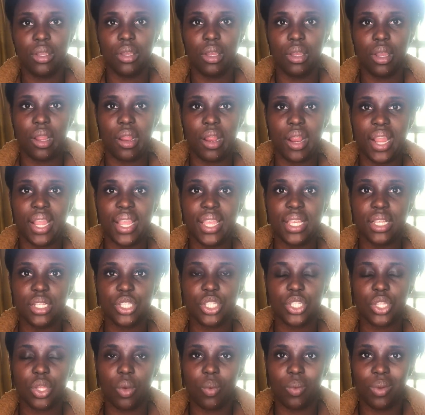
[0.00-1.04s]
All right,
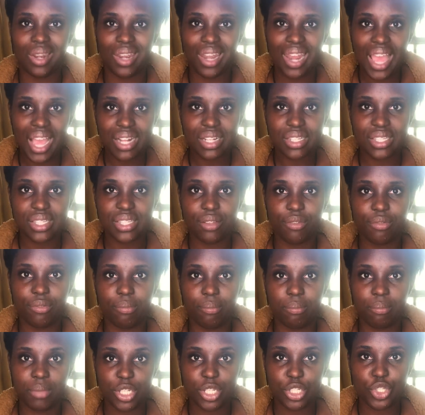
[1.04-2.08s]
so lots of
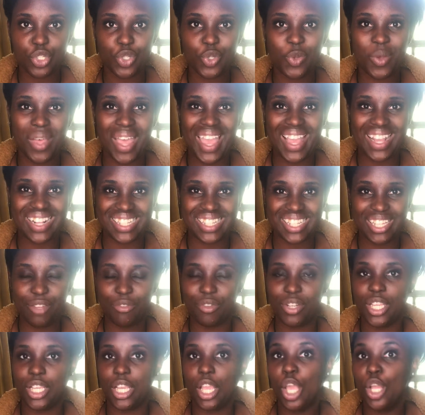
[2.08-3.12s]
mental
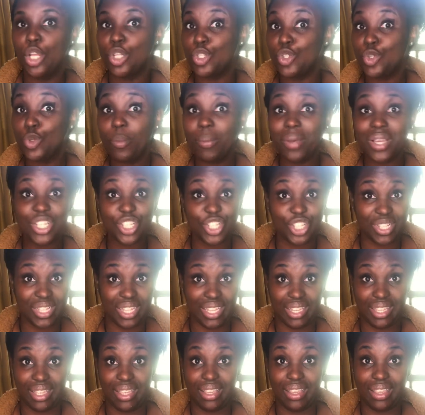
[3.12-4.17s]
activity, too much
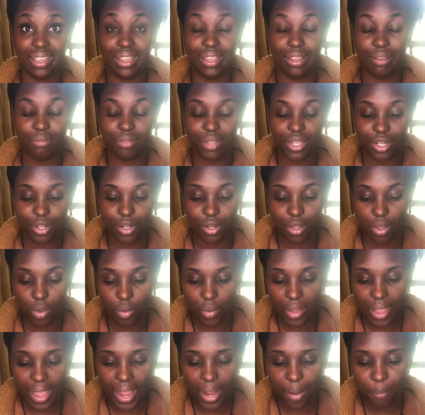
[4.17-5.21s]
thinking even,
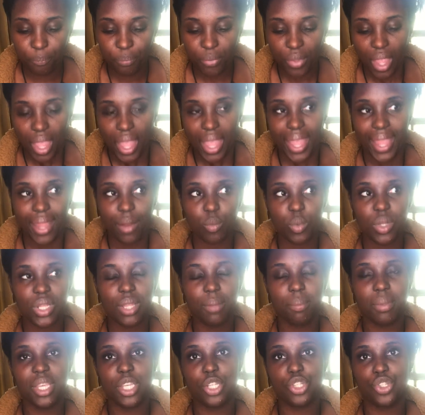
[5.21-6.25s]
okay? And with it
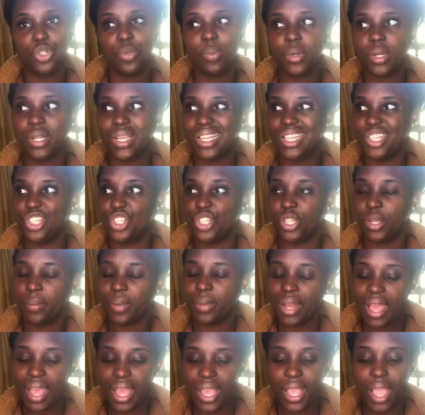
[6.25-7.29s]
being Jupiter and
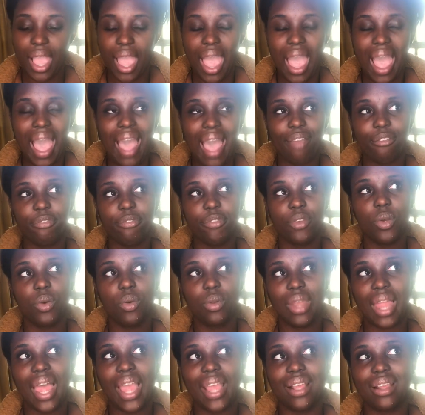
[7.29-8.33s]
Gemini, I feel
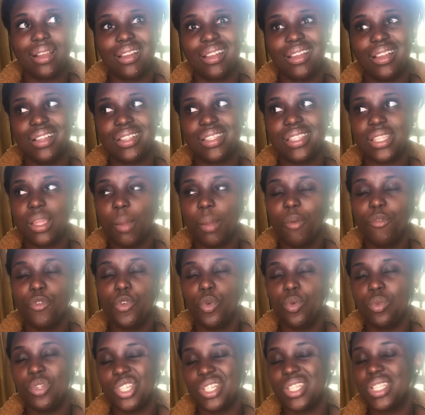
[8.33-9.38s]
like some of
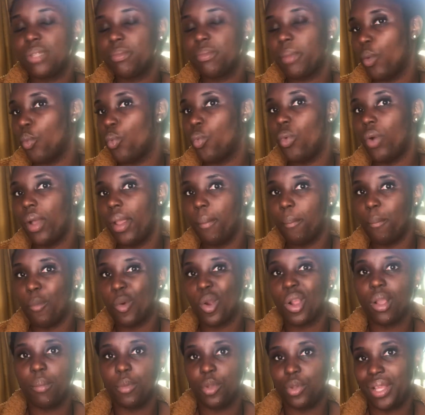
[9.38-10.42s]
you just may want more
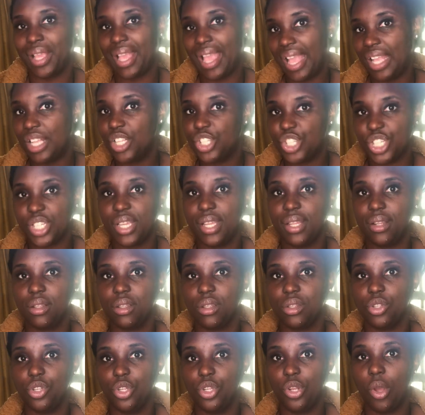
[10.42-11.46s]
communication.
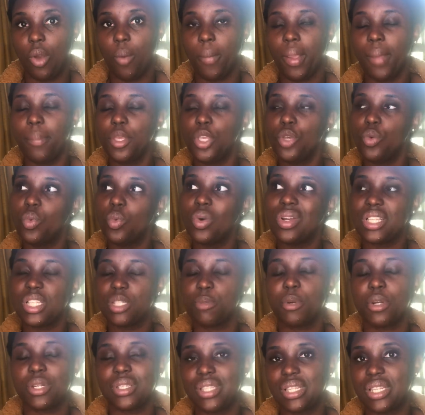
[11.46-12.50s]
You know, maybe you want this
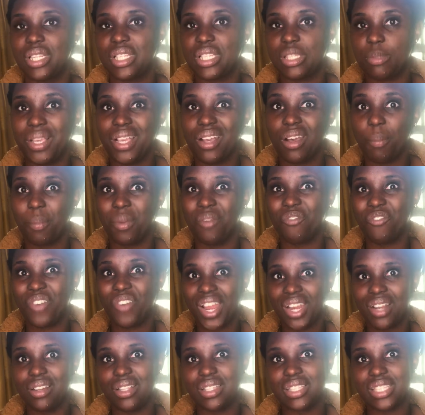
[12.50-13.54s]
person to speak up and
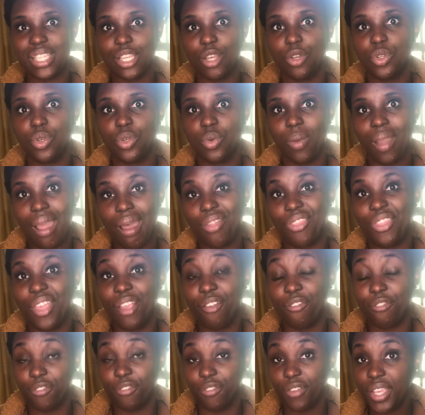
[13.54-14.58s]
finally tell you how they
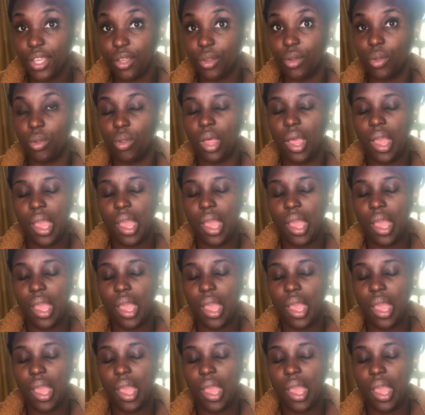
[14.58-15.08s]
feel.